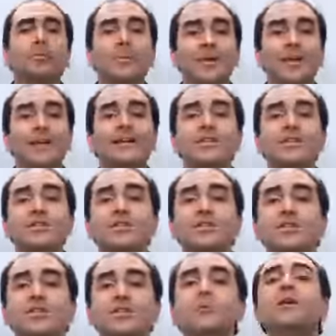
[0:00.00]
please
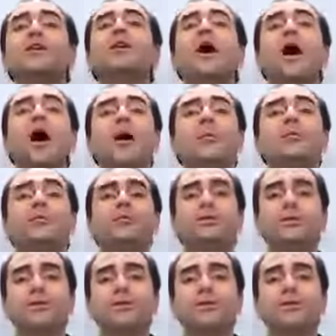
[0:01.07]
speak up?